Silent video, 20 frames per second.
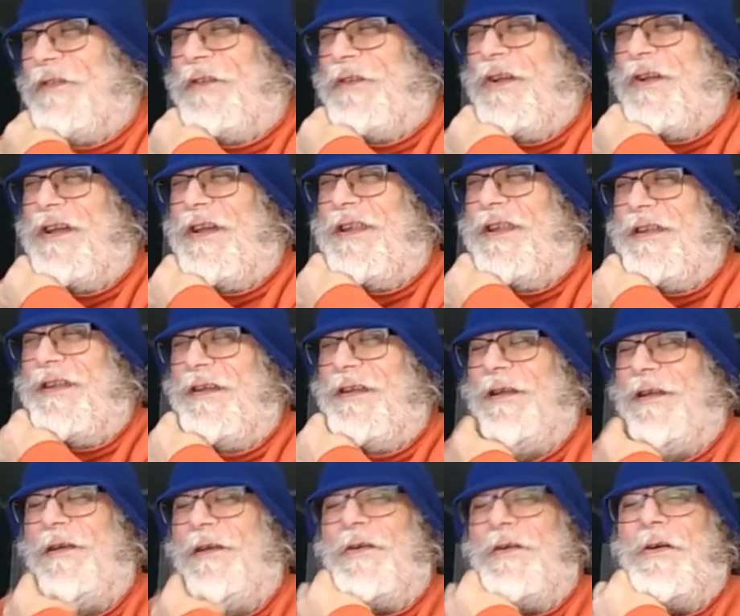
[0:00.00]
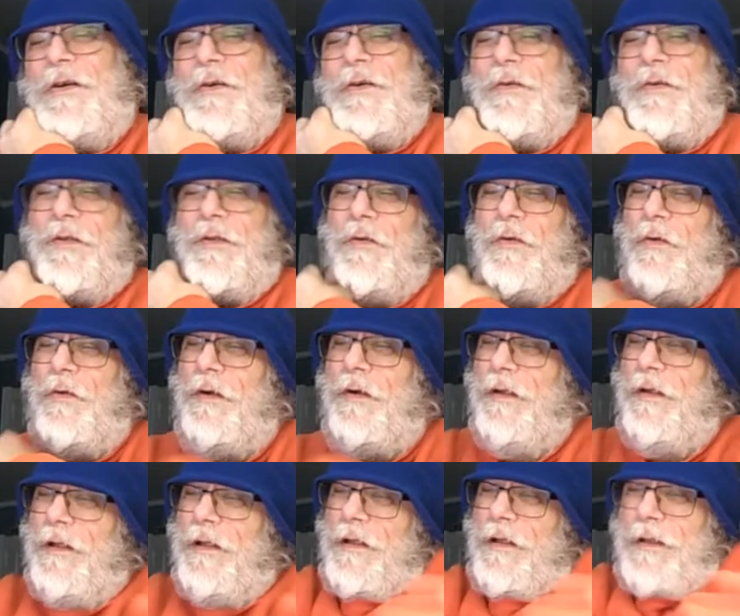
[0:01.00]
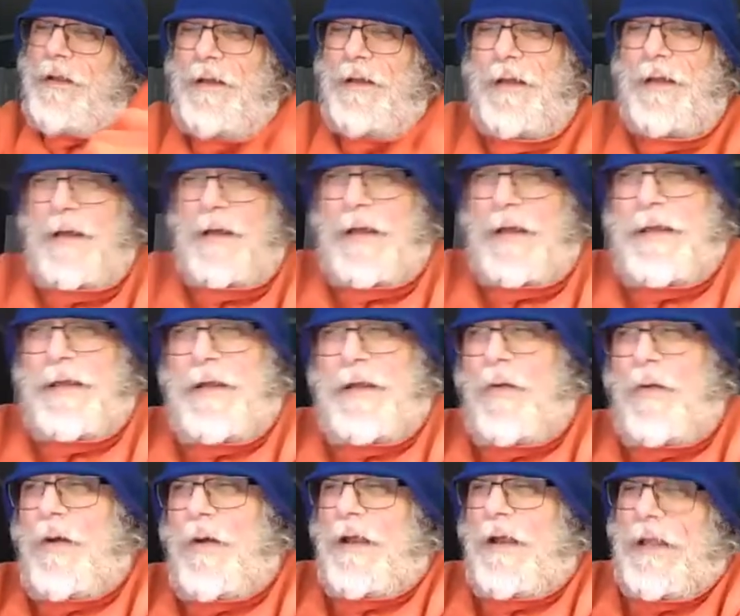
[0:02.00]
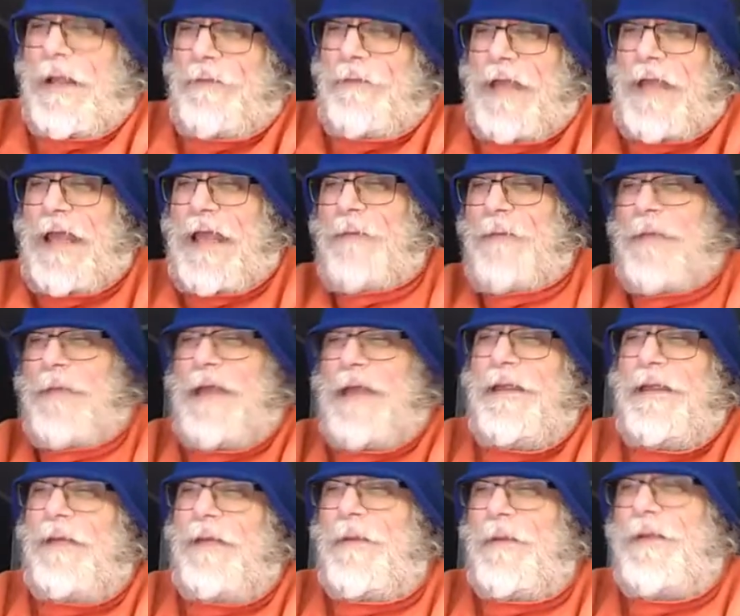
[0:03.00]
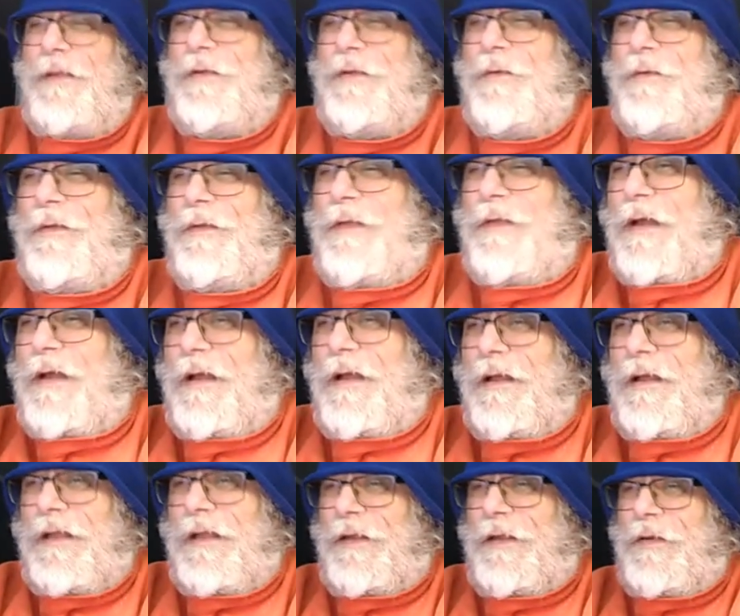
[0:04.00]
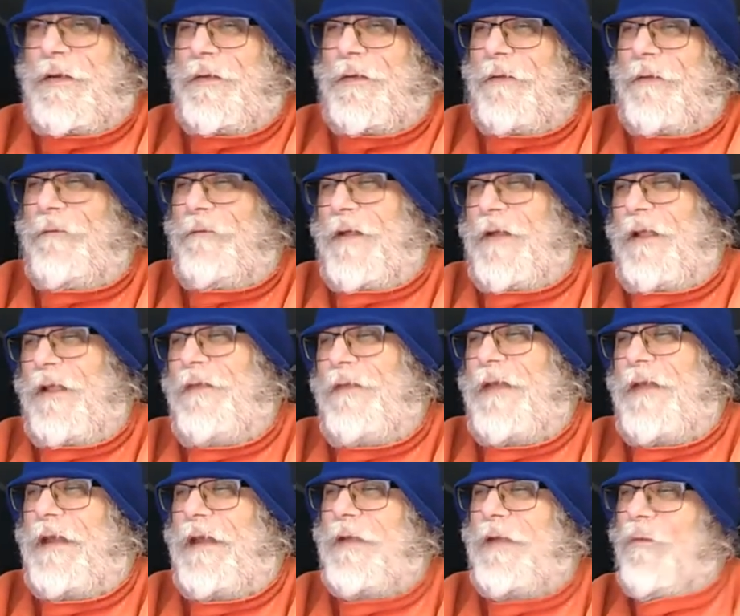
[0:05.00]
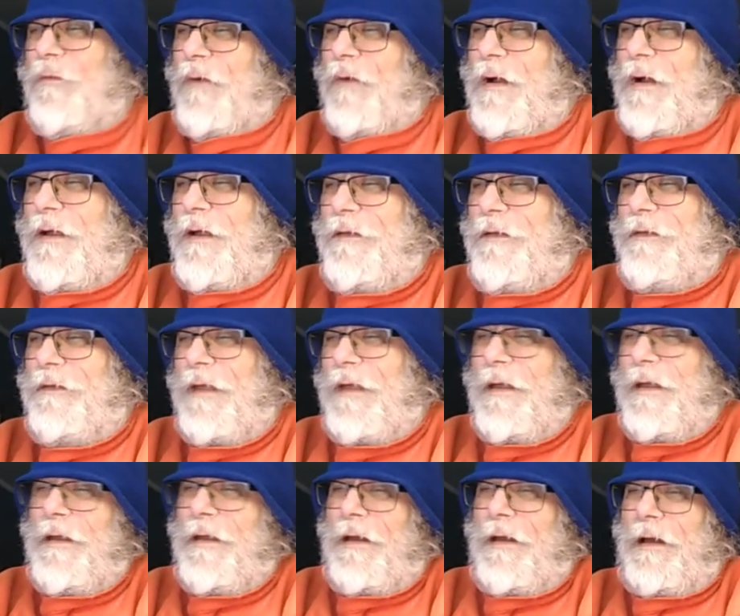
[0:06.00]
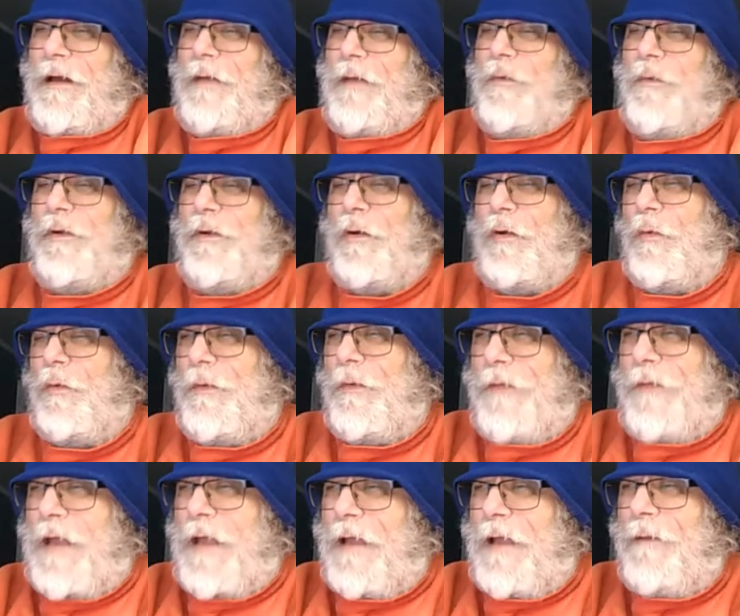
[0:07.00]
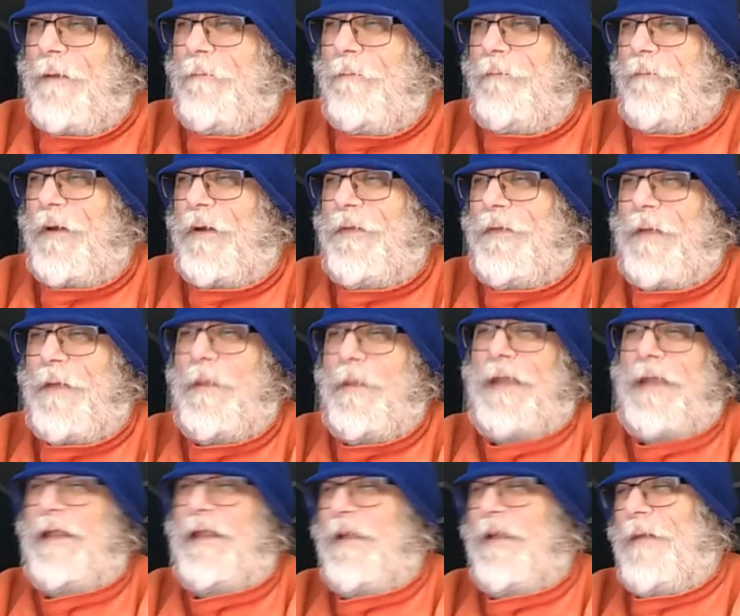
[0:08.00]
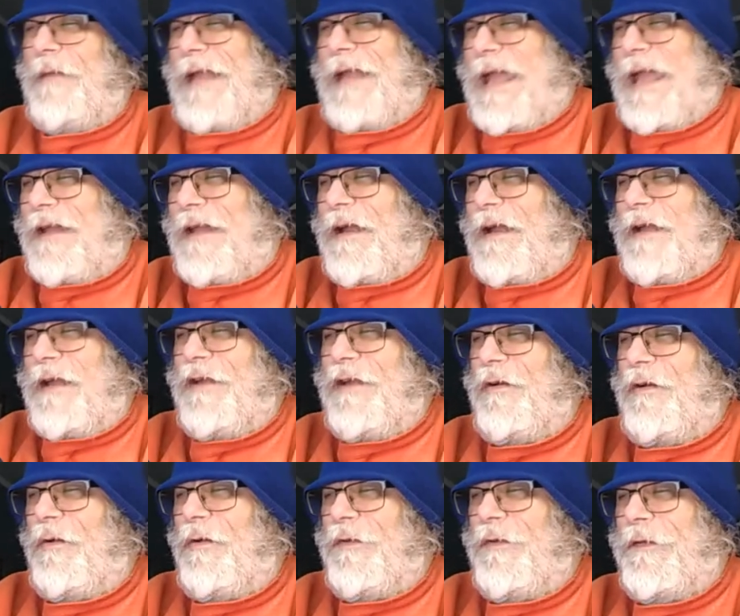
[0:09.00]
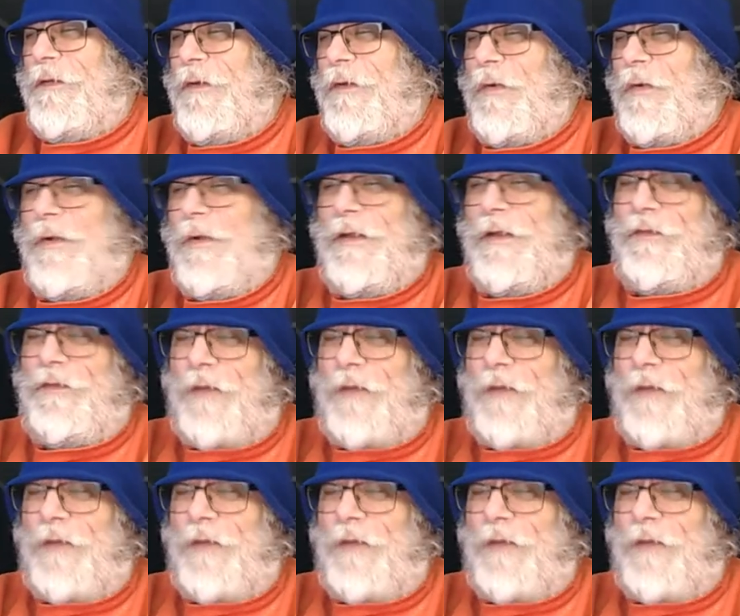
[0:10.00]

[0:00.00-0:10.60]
good? Oh Lord you know what? If they had made him into the uh, into the villain that he was, I would go with that. But they're making him an anti-hero too, and it's